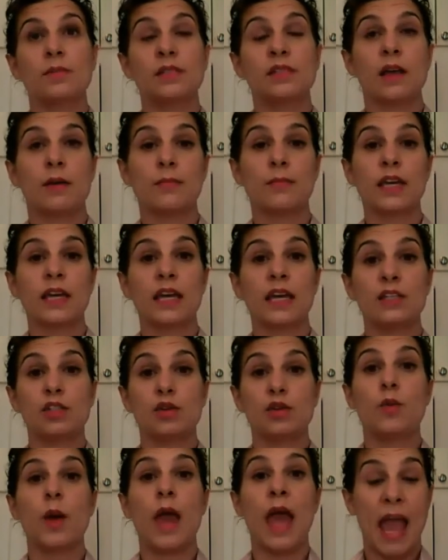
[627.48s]
some
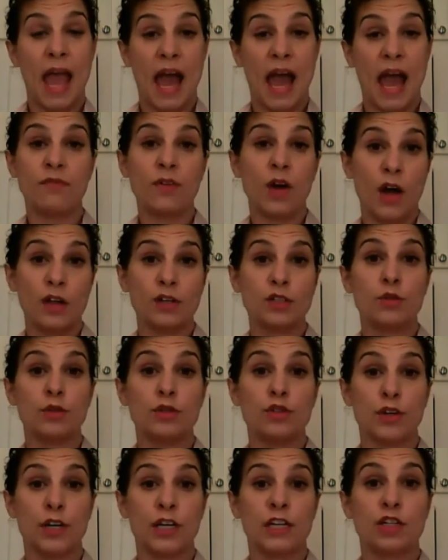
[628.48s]
kids who have gone
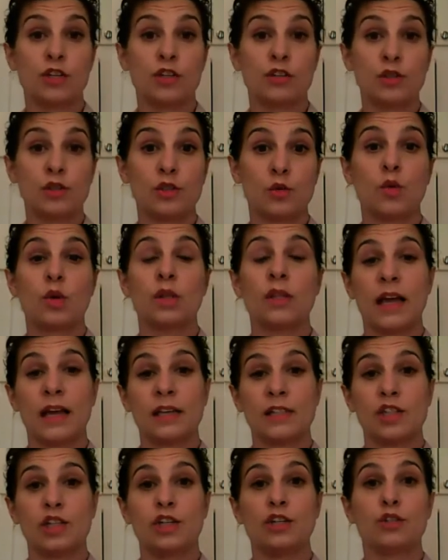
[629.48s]
to a traditional school.
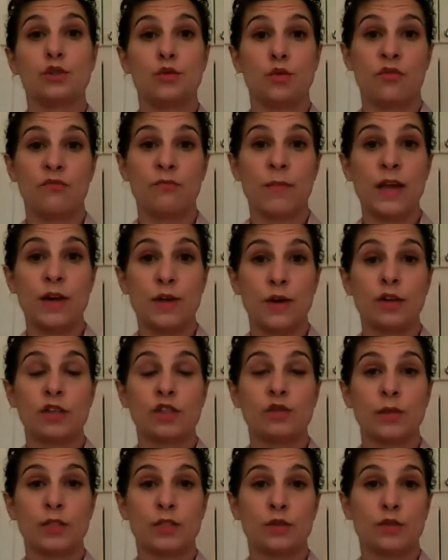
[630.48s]
Last year, 2 of my
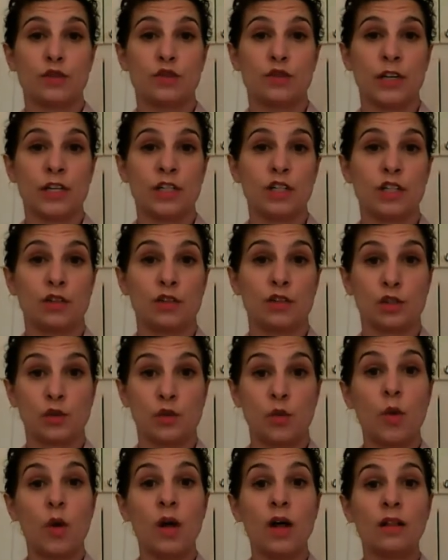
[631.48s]
girls went to a traditional
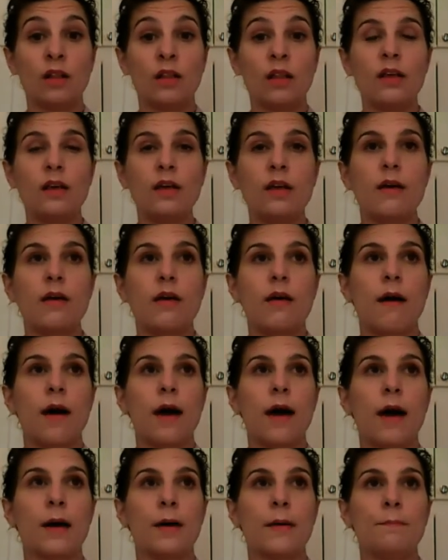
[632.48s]
school.
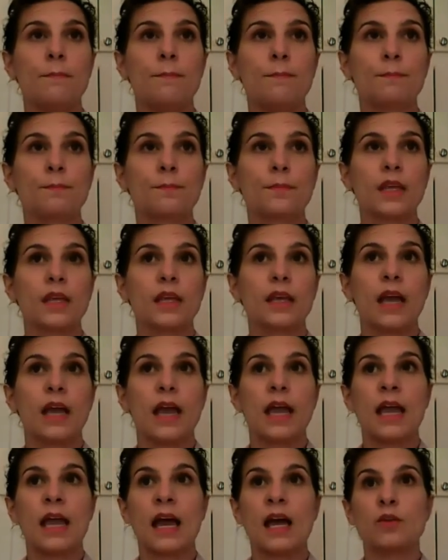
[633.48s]

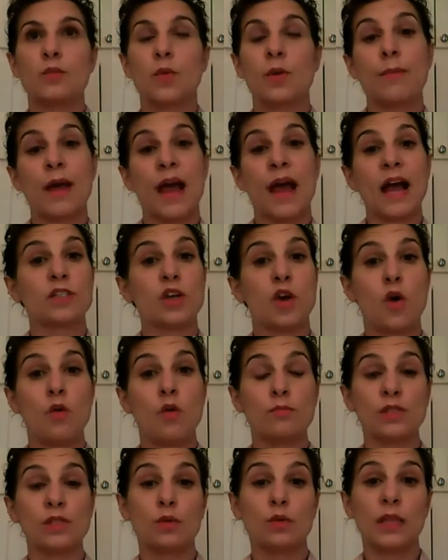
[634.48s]
And we're back to
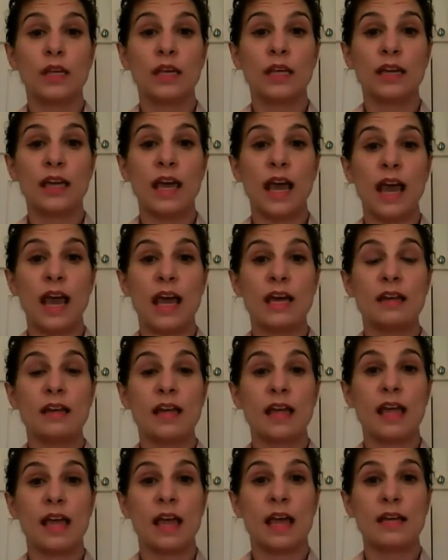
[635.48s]
homeschooling
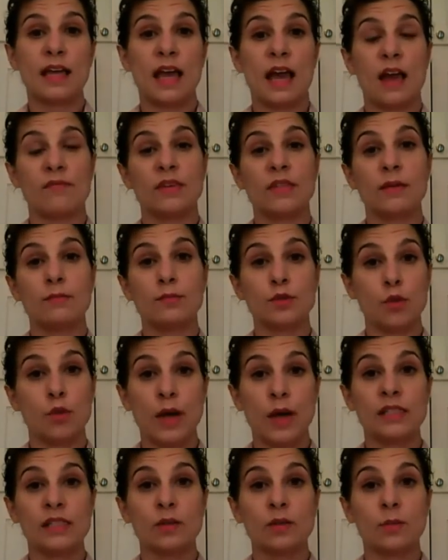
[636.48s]
again and having them
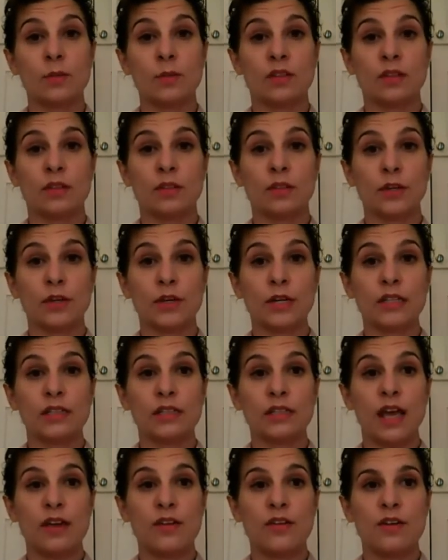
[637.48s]
twice a week at the Learning
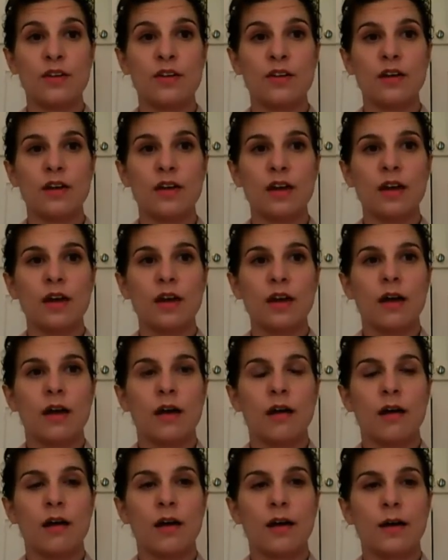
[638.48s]
Center.
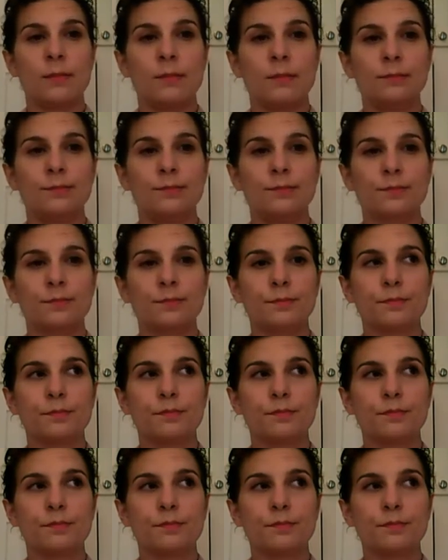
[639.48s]
And